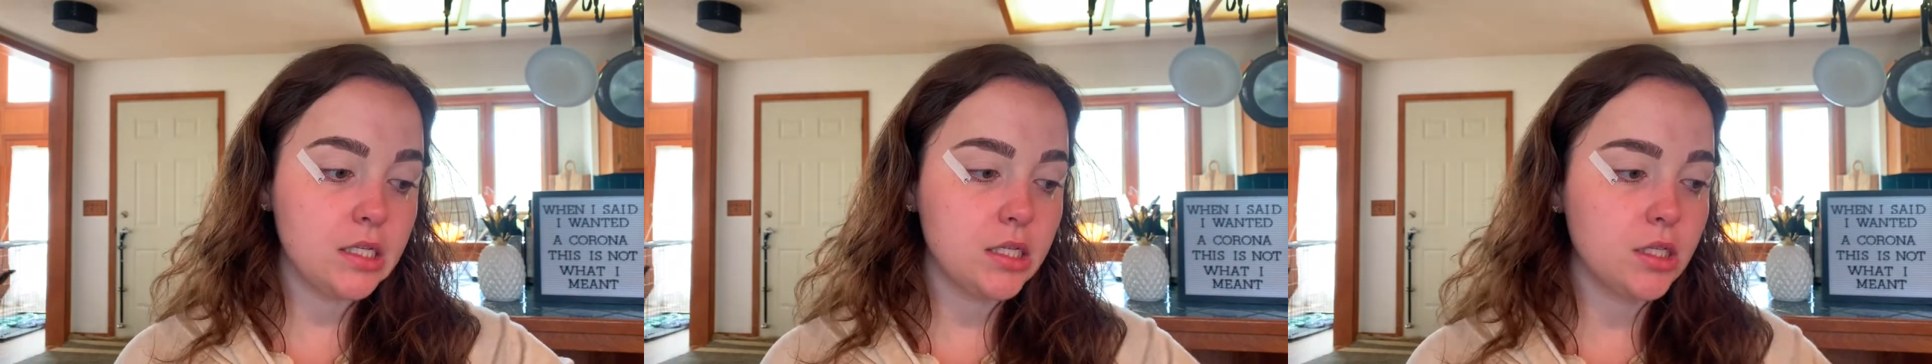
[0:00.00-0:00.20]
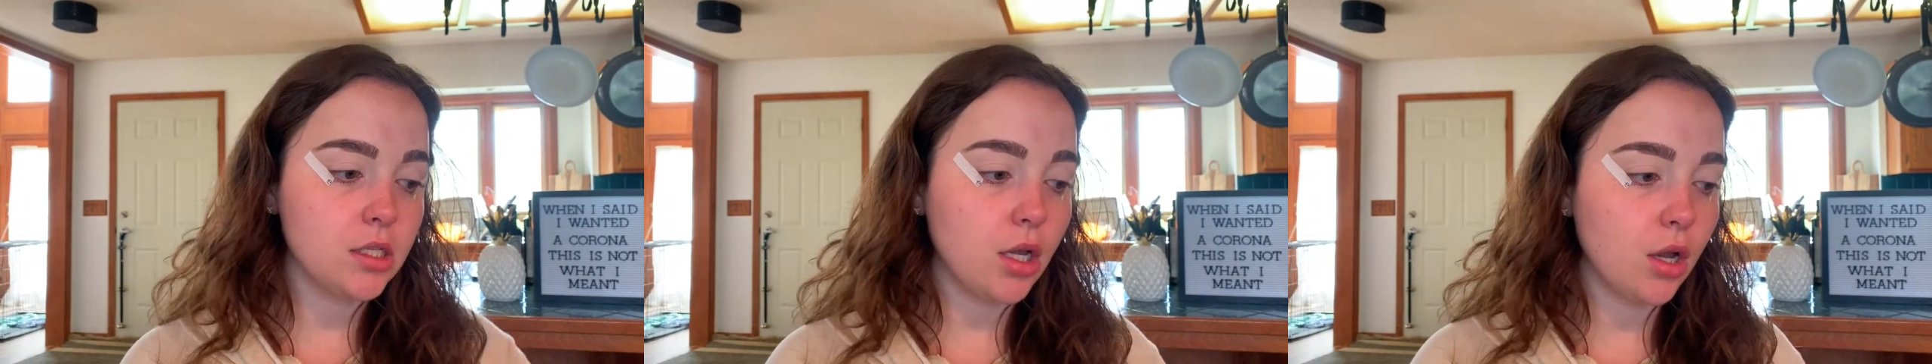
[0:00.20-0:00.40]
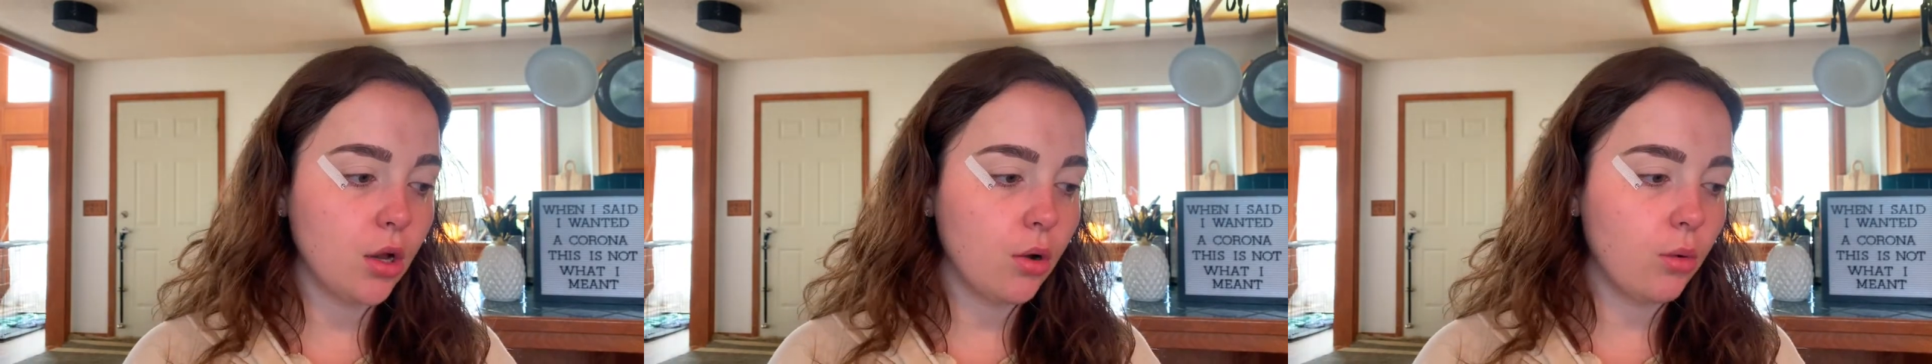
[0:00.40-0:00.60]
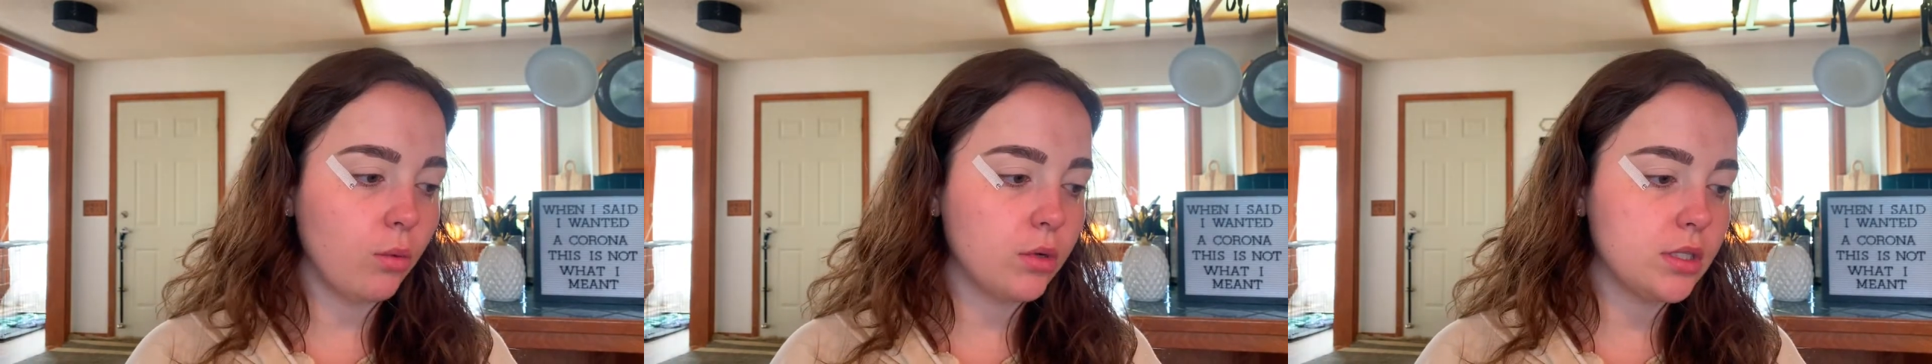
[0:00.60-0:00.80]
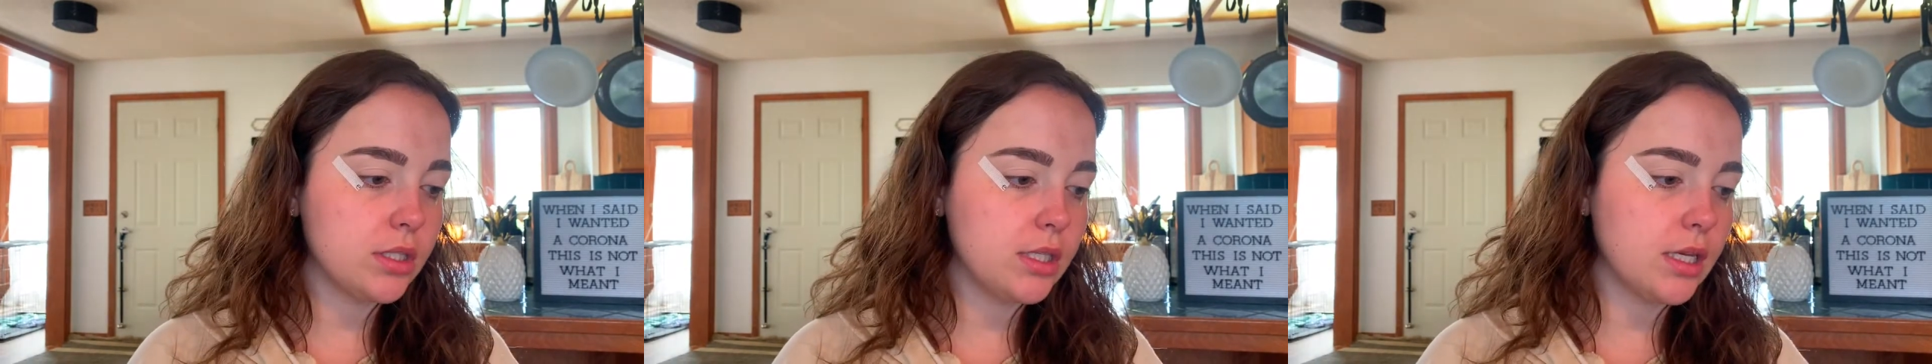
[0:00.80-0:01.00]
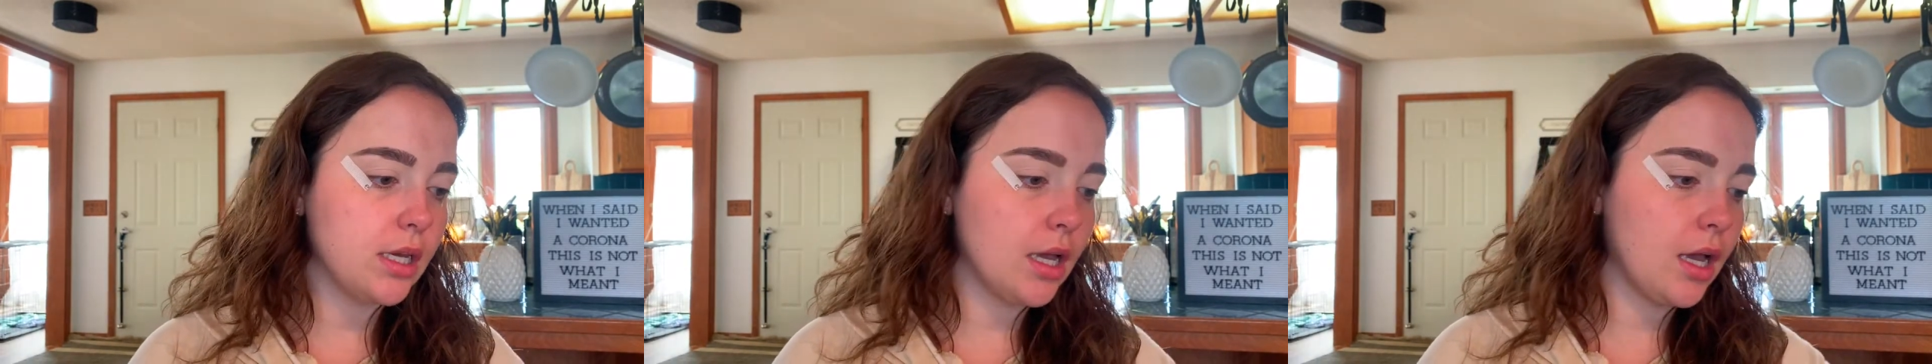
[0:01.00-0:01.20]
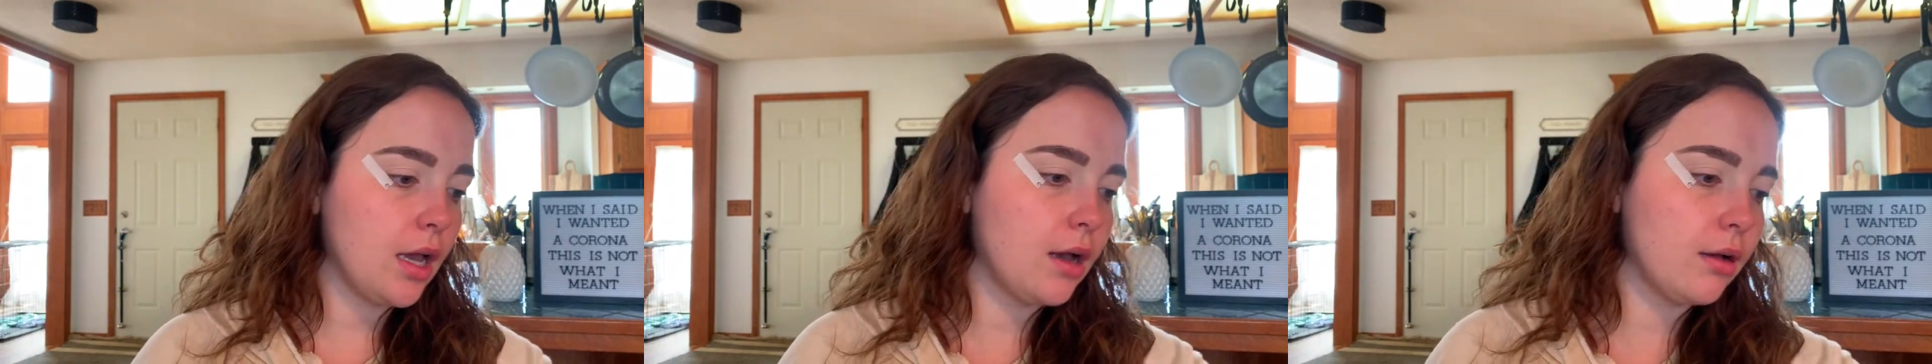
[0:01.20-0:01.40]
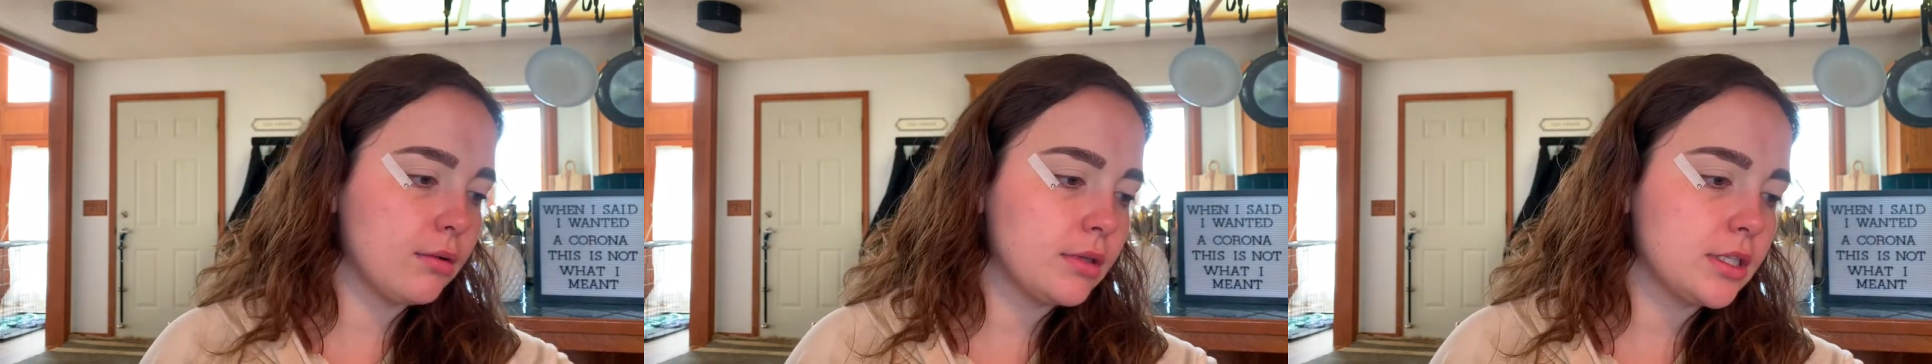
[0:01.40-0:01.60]
so we'll see
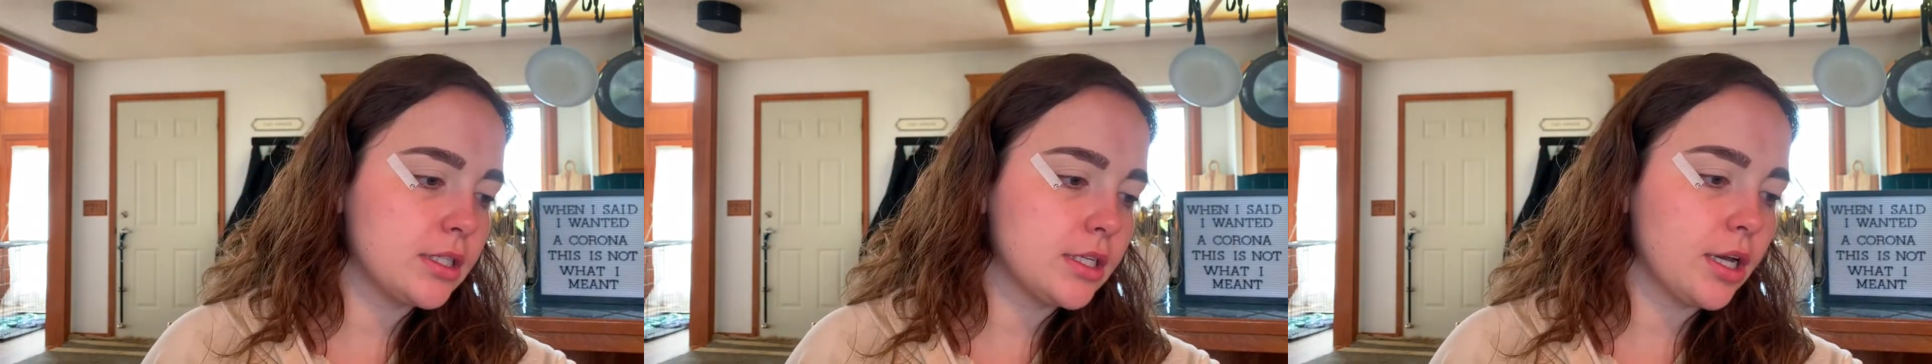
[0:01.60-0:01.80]
how this